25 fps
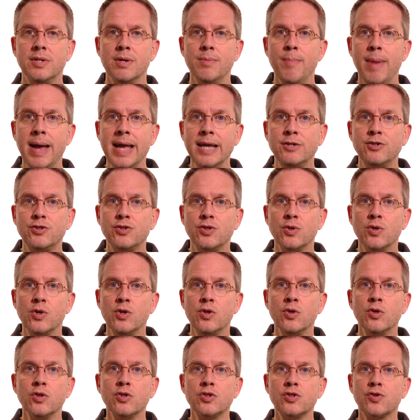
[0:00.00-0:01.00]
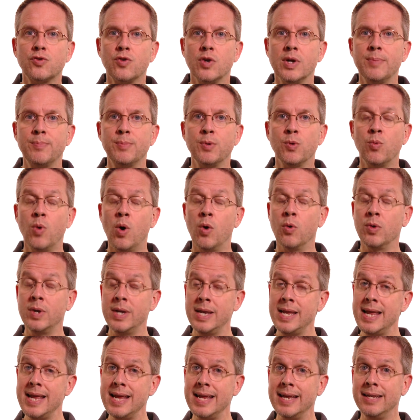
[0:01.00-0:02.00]
to make sure your script won't
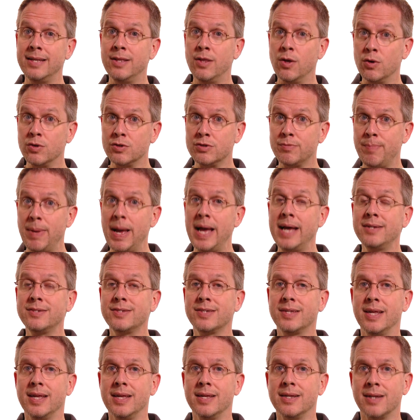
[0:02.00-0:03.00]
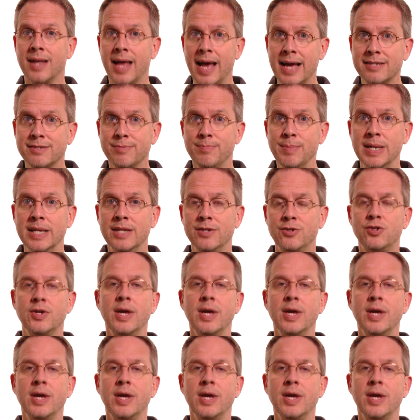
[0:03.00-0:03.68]
need those pesky last-minute